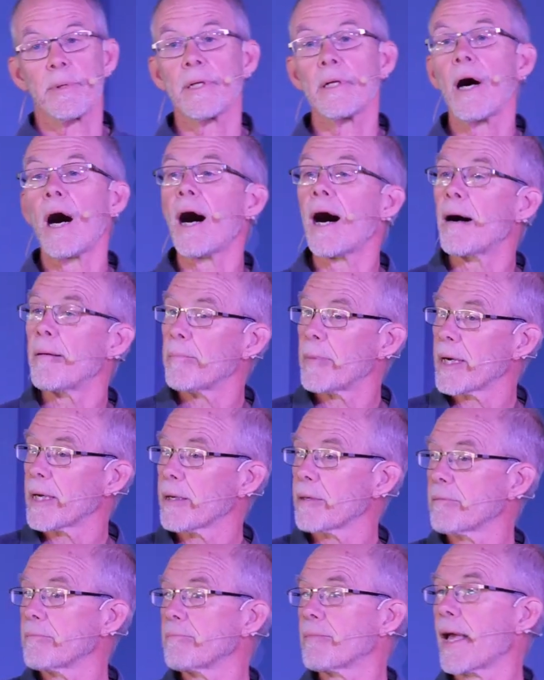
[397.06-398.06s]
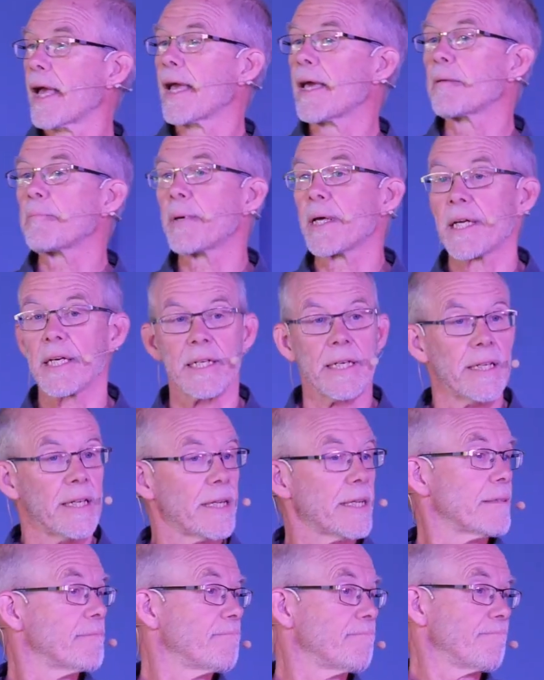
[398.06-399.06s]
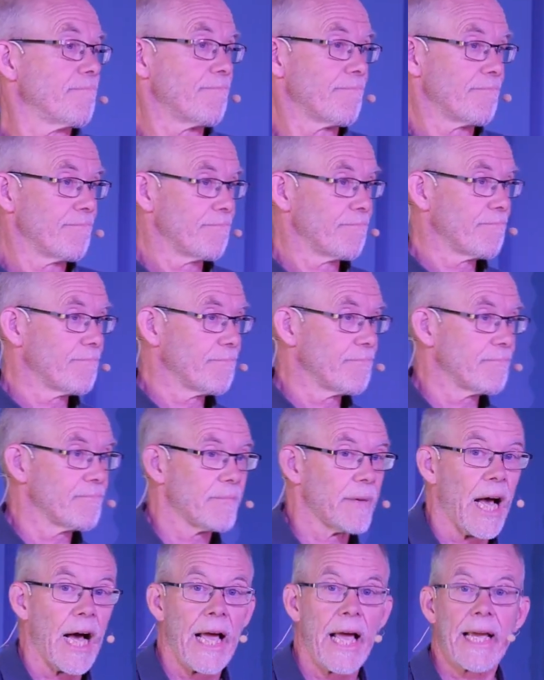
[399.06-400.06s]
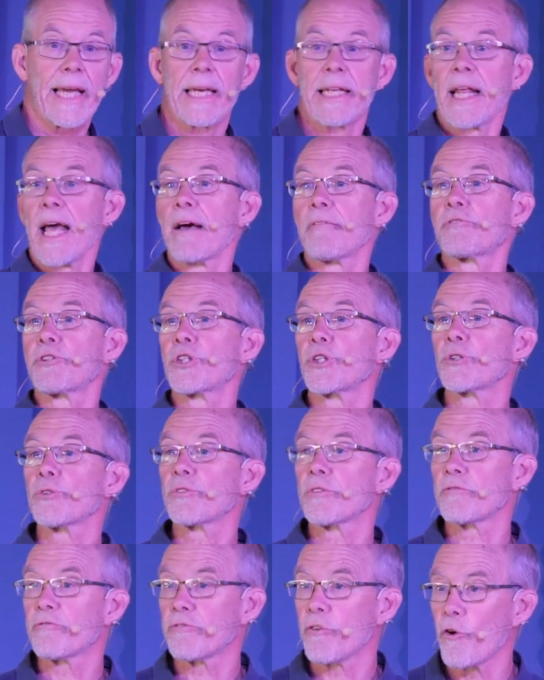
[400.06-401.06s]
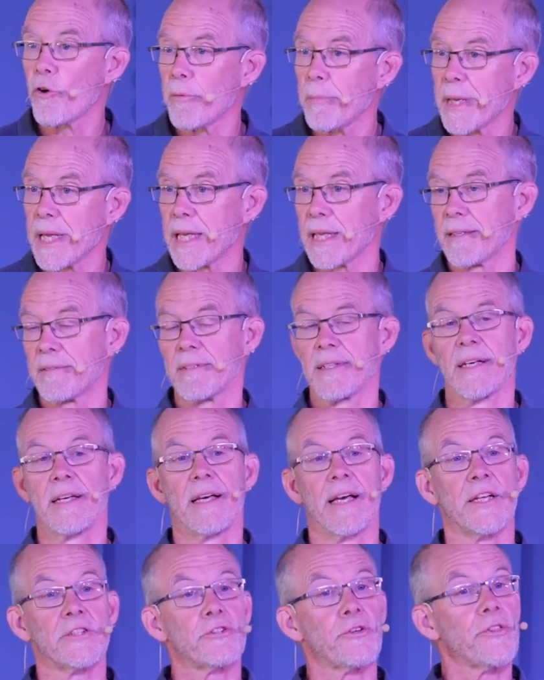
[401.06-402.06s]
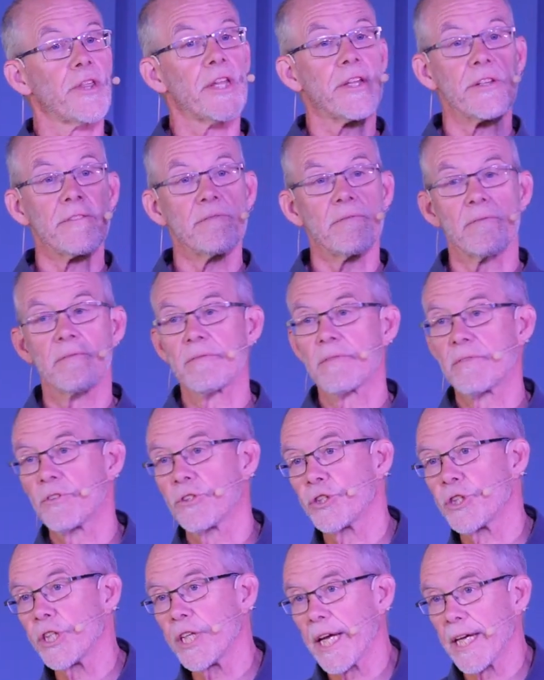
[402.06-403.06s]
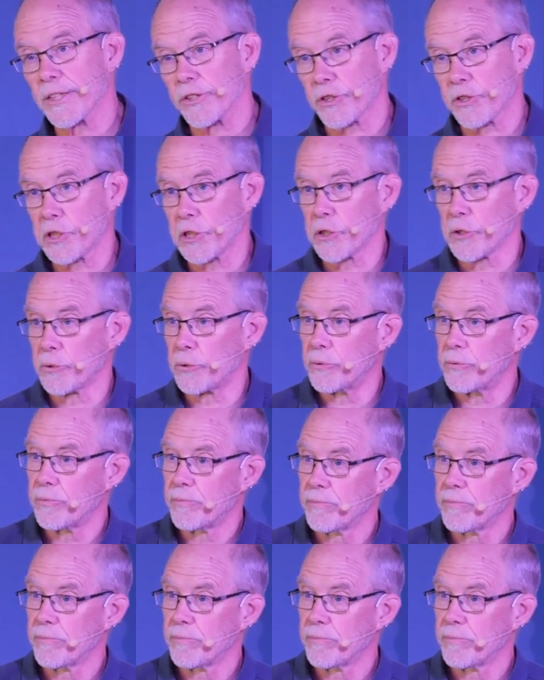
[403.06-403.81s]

Bilhah, my handmaiden, and can have children for me. And so then she has two.